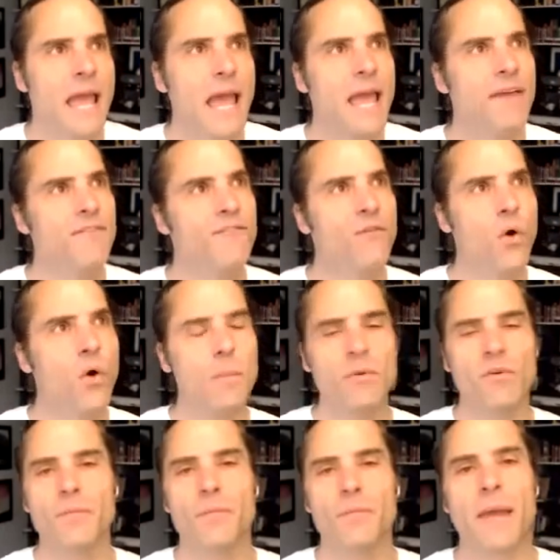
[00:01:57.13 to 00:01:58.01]
a
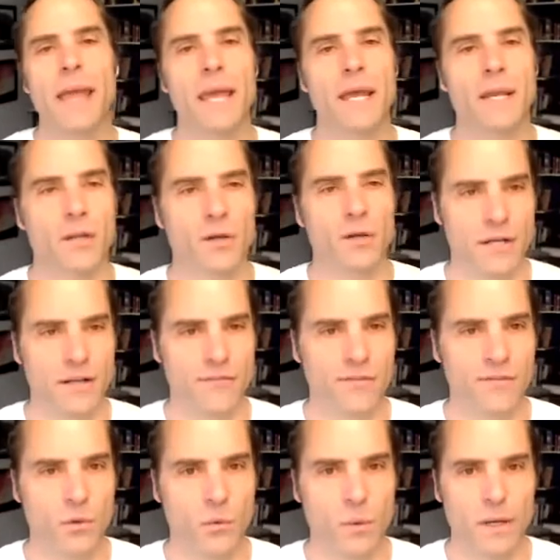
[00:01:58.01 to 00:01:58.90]
form of manhood,
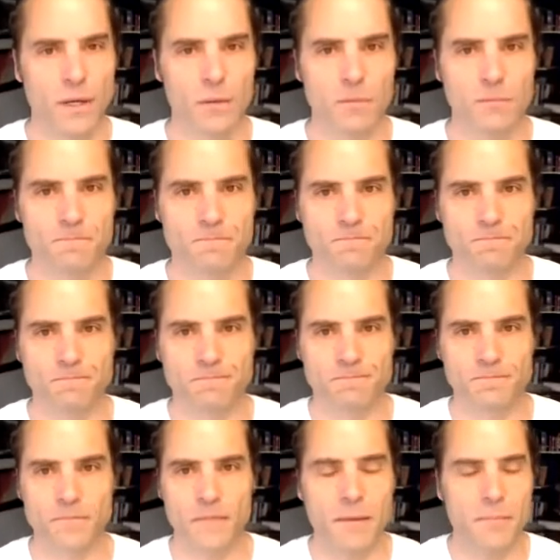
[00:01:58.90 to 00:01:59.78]
if you will.
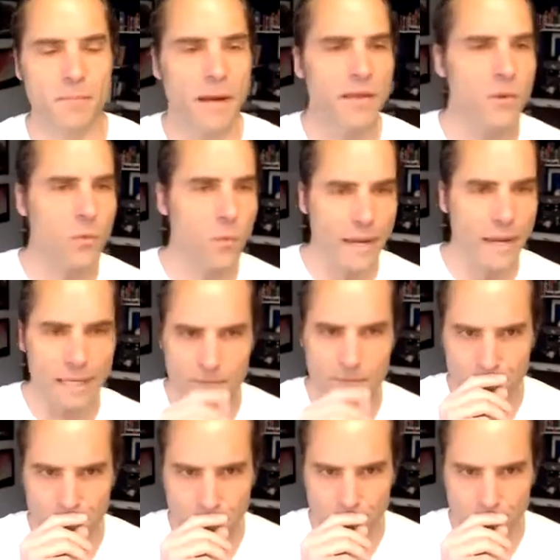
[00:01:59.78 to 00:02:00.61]
And by the way,